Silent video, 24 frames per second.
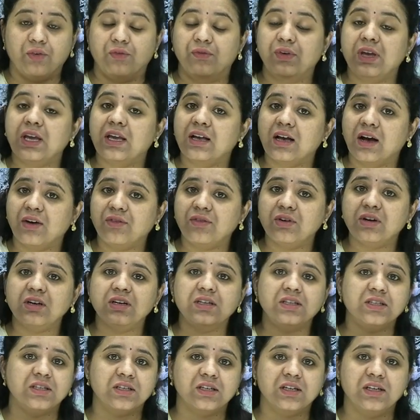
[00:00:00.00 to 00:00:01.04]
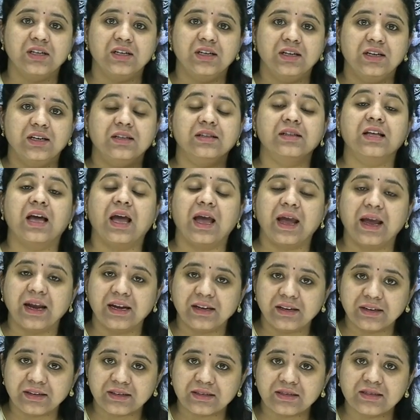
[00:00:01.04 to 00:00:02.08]
We covered the
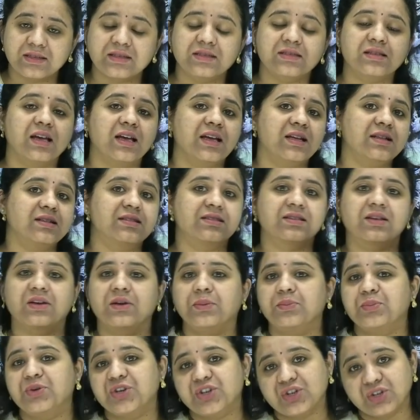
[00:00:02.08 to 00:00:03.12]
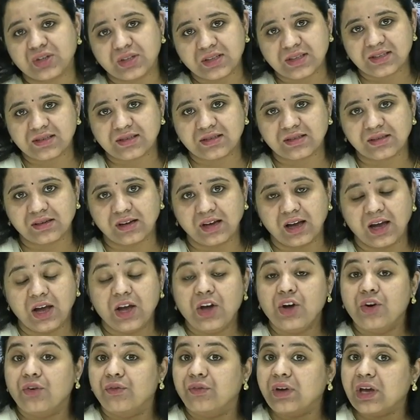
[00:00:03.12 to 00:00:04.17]
edicts, inscriptions.
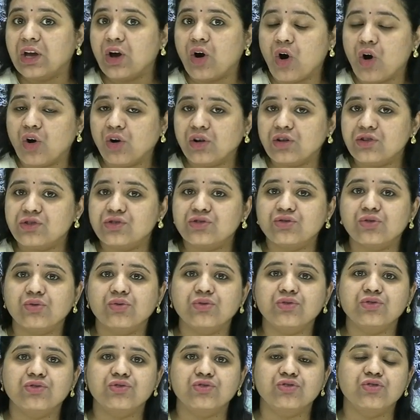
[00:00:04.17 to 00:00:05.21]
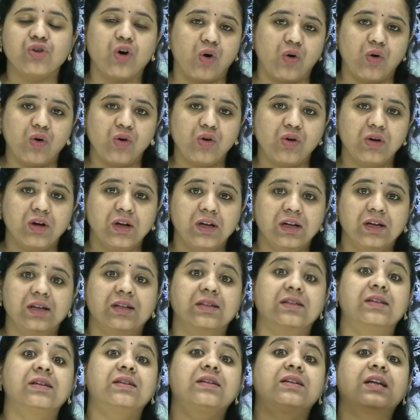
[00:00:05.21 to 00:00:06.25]
We also saw
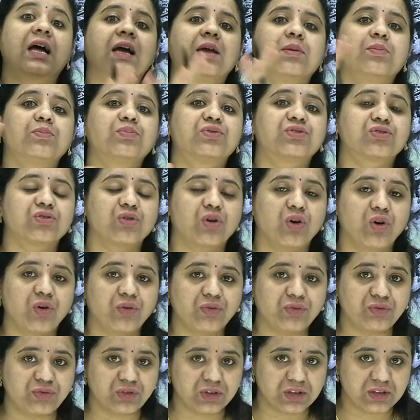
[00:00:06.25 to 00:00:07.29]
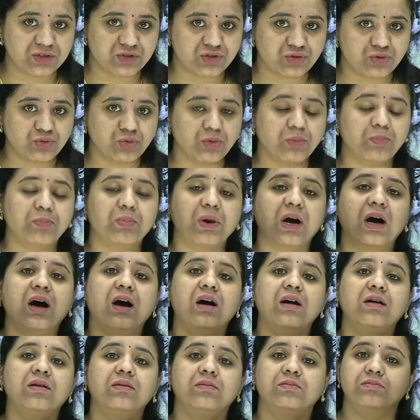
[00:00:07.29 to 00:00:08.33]
the types of
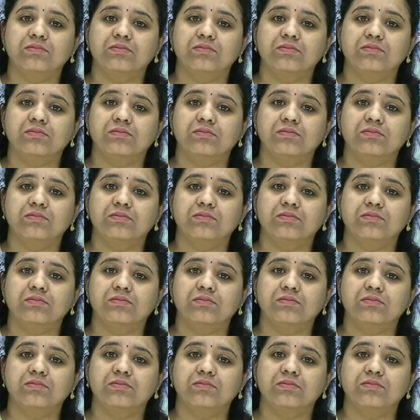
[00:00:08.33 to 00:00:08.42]
stupa